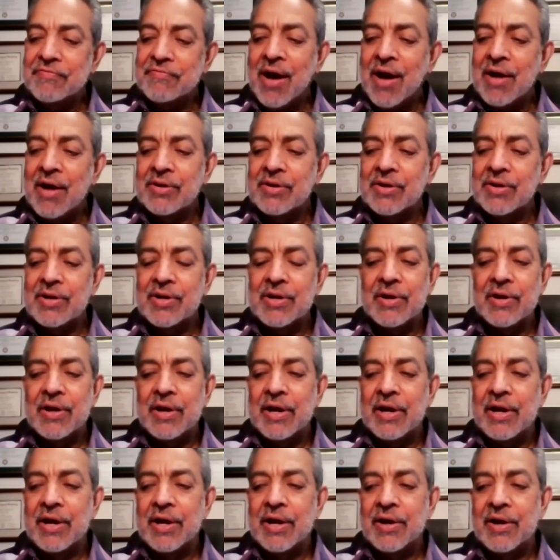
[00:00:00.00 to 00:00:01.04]
father
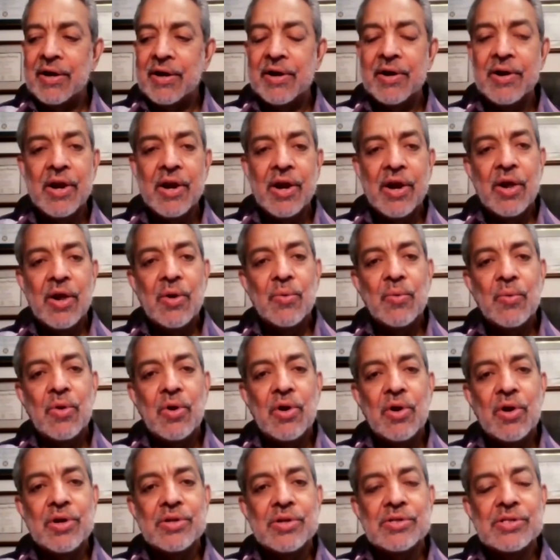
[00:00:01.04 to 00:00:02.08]

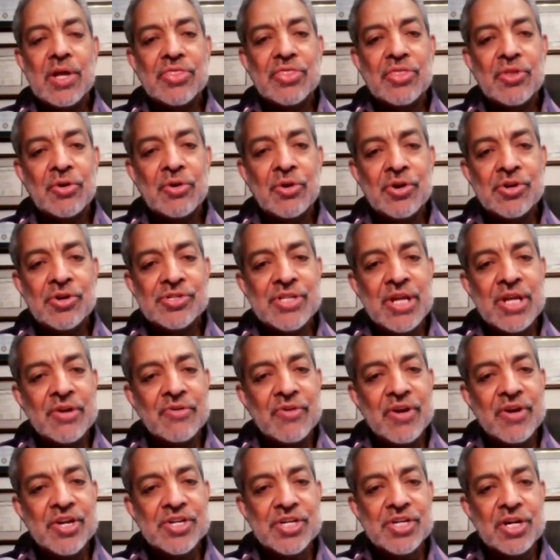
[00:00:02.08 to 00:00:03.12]
was a third
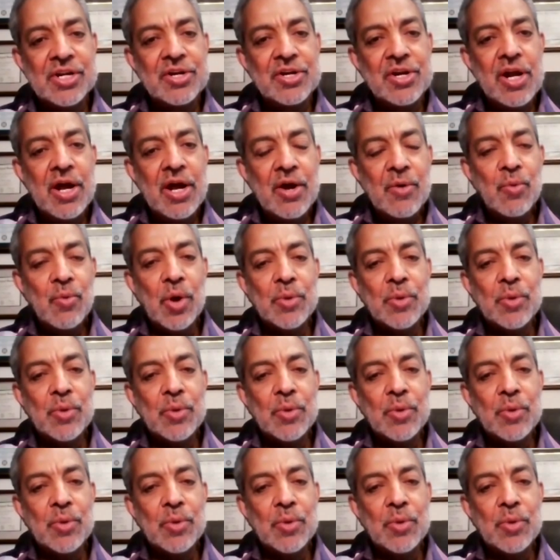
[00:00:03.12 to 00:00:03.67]
generation,